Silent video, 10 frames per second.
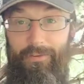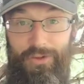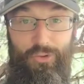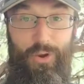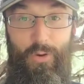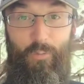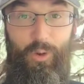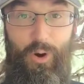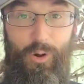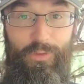eventually,
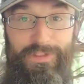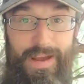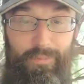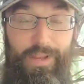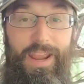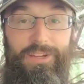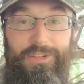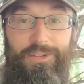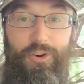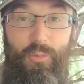hopefully, all of these
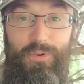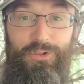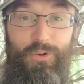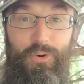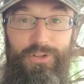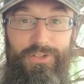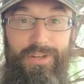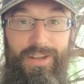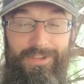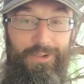applications are open source
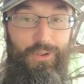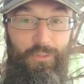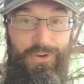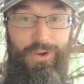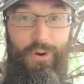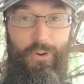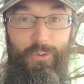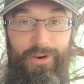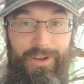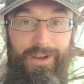so that we know